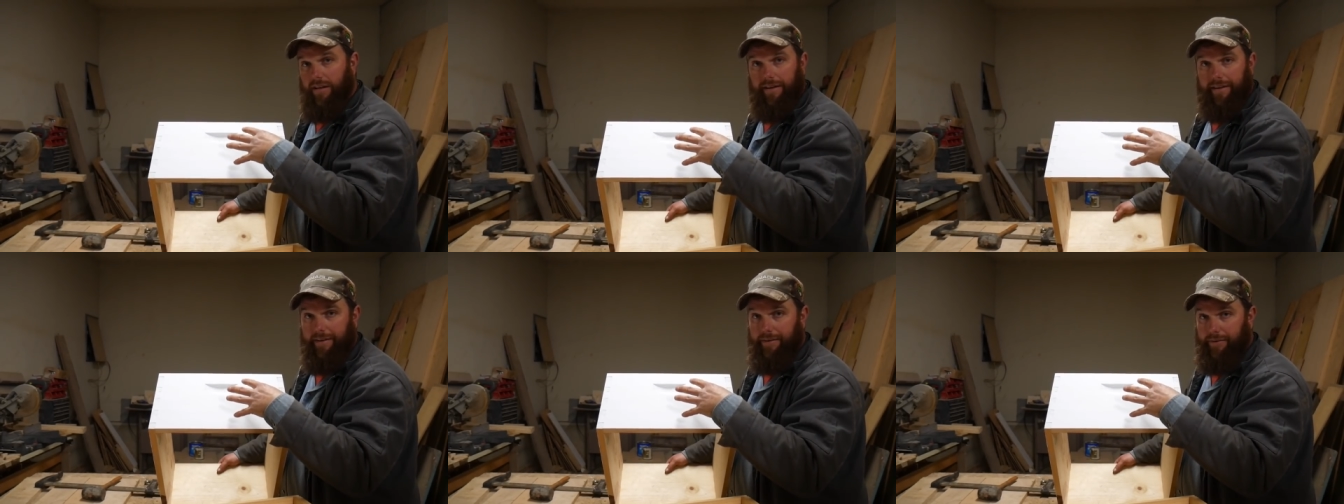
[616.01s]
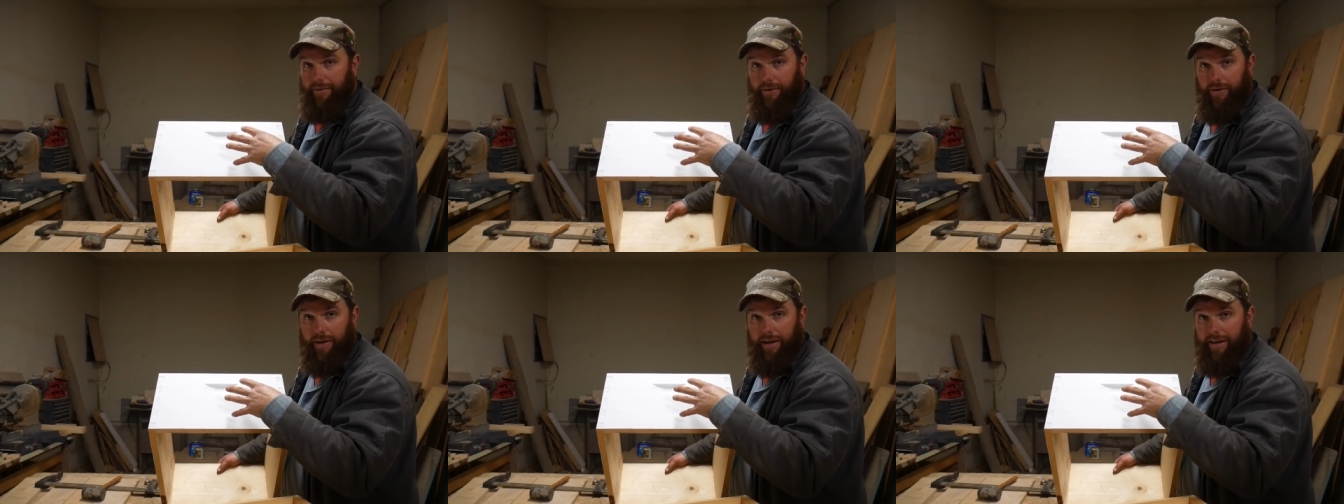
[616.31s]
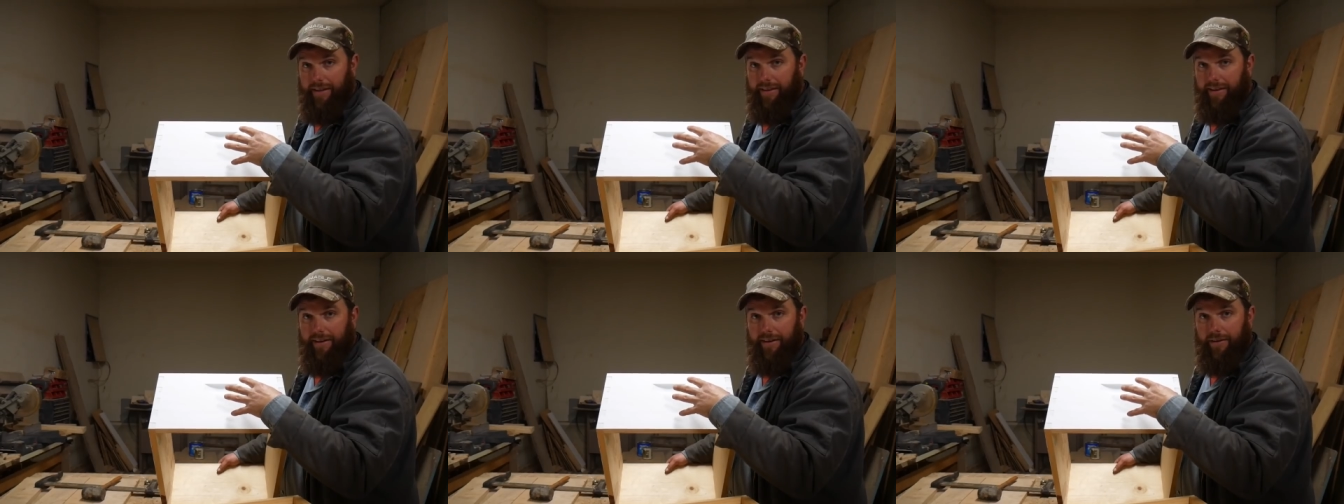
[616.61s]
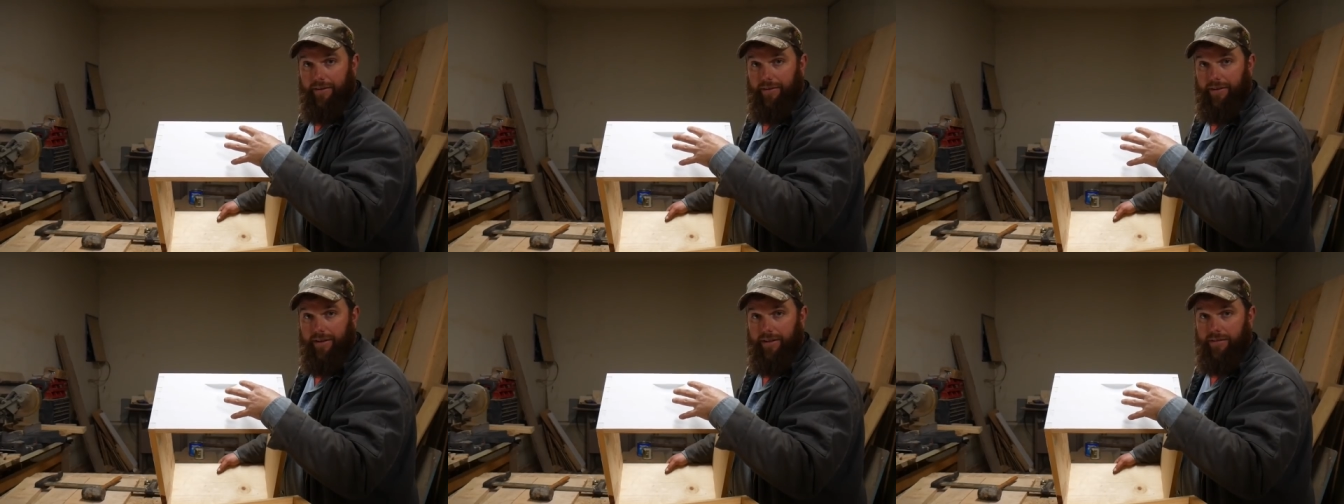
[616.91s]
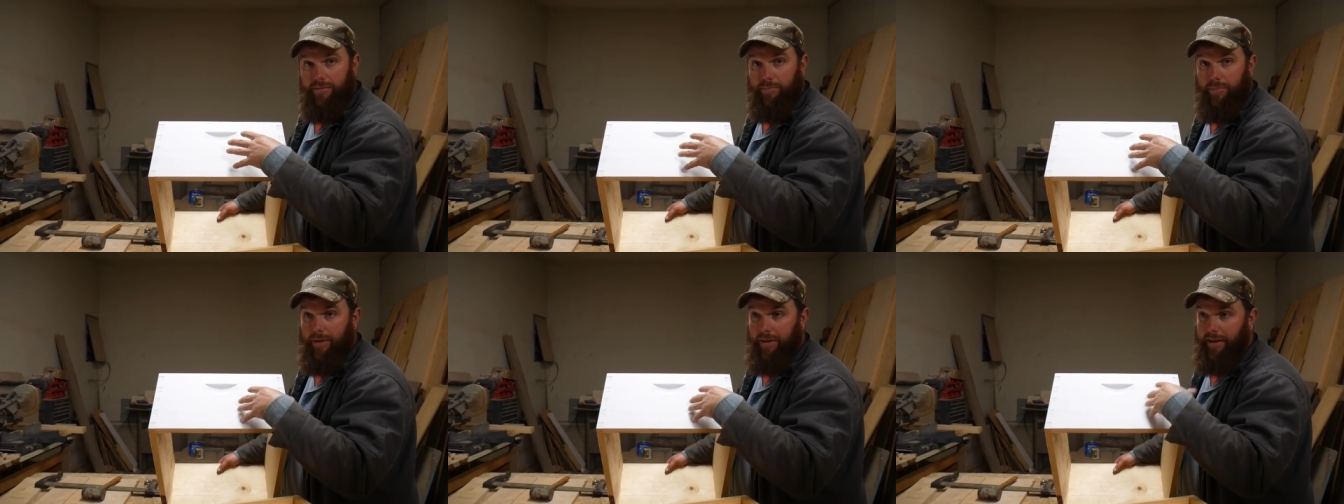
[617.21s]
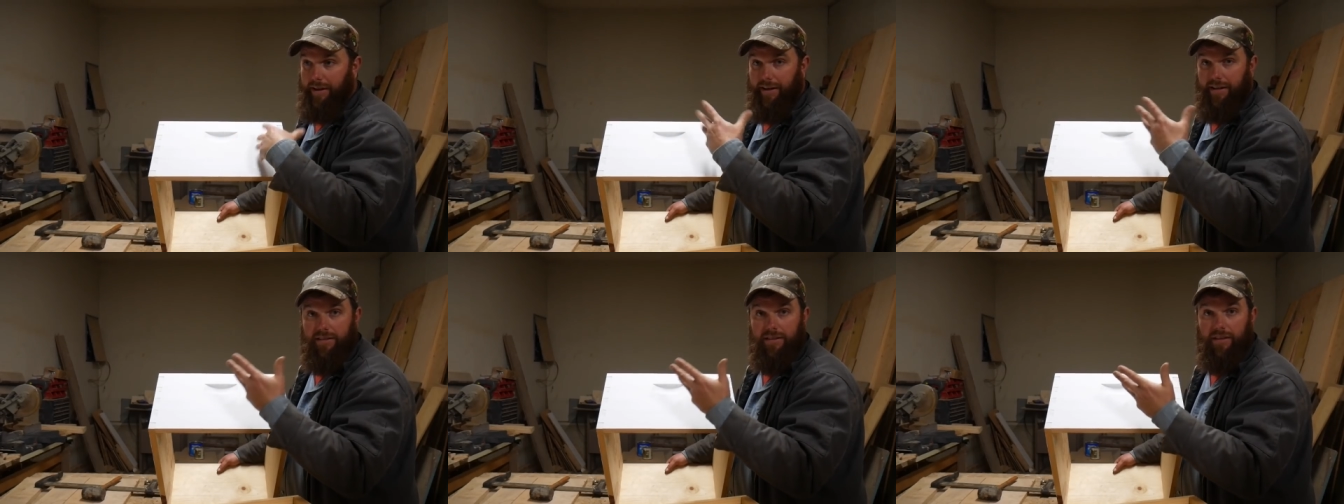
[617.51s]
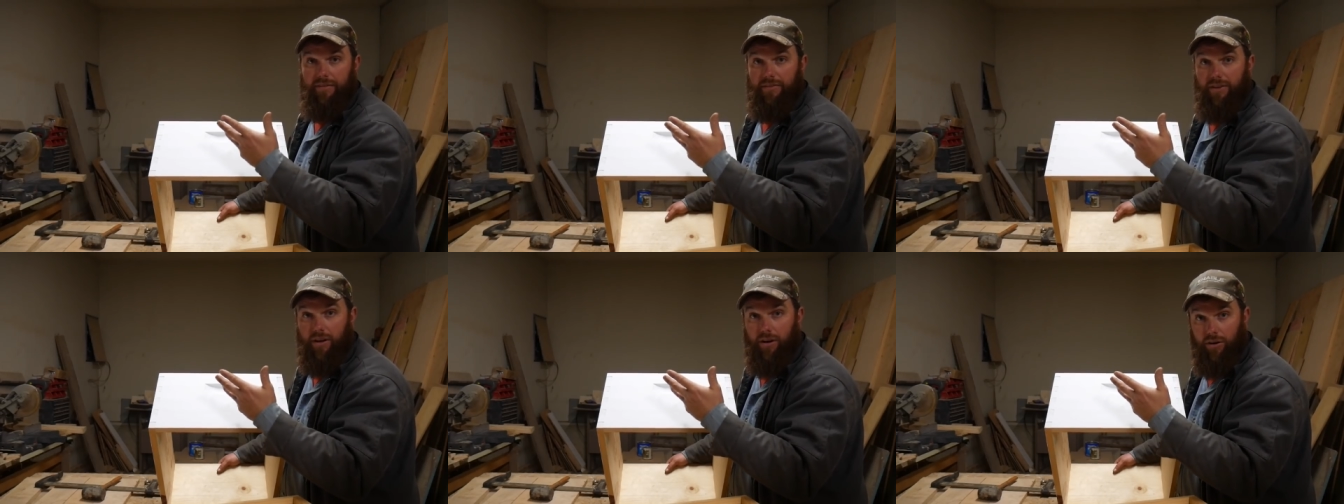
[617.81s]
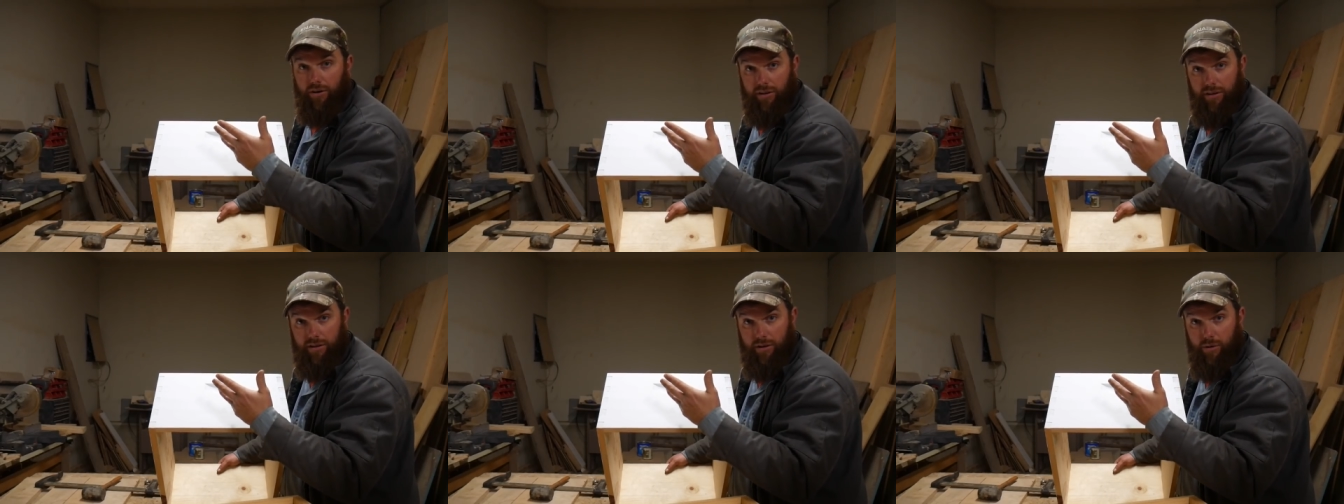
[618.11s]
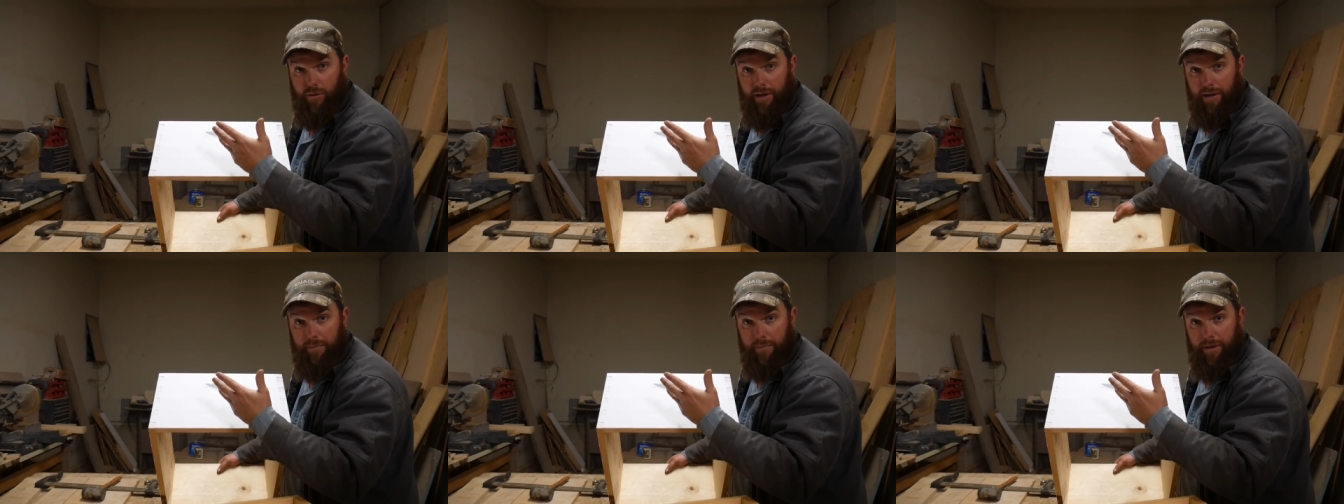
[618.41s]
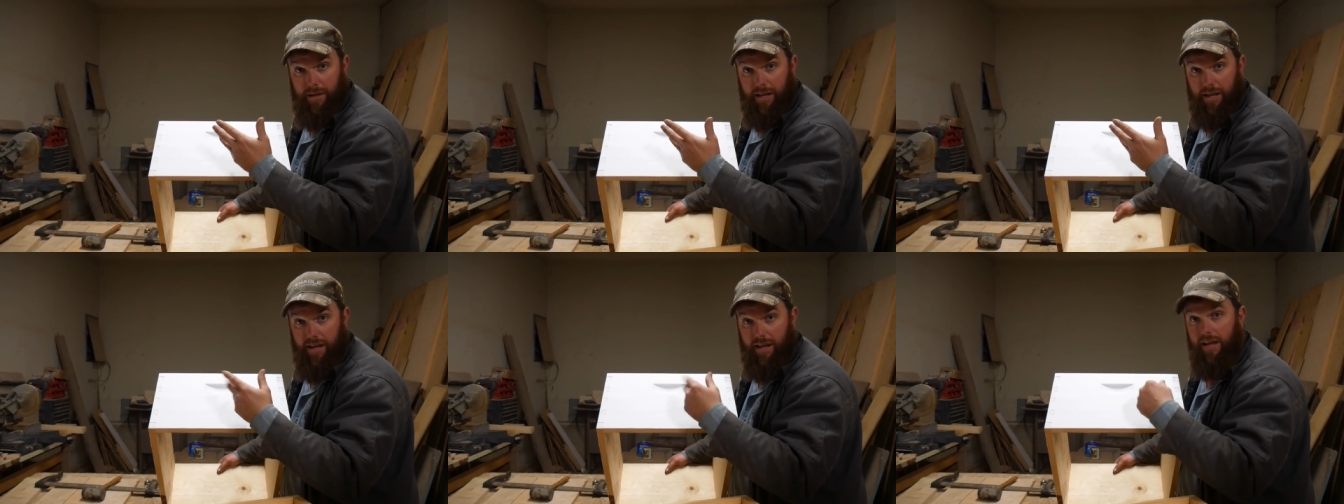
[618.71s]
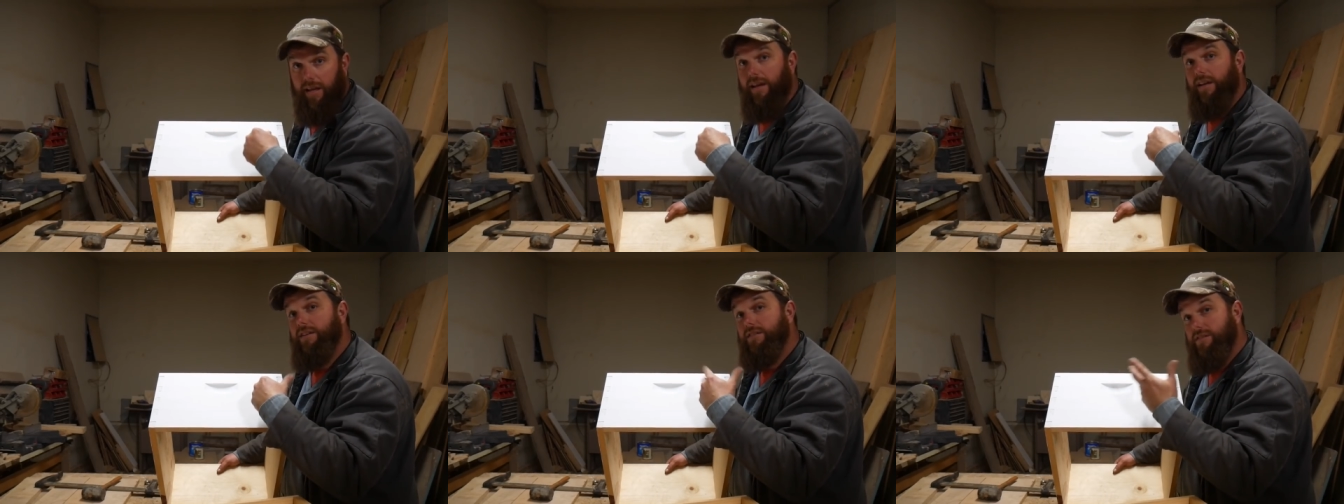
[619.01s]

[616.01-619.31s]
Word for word: I don't know how they know this, but I guess they've talked to the queen bee.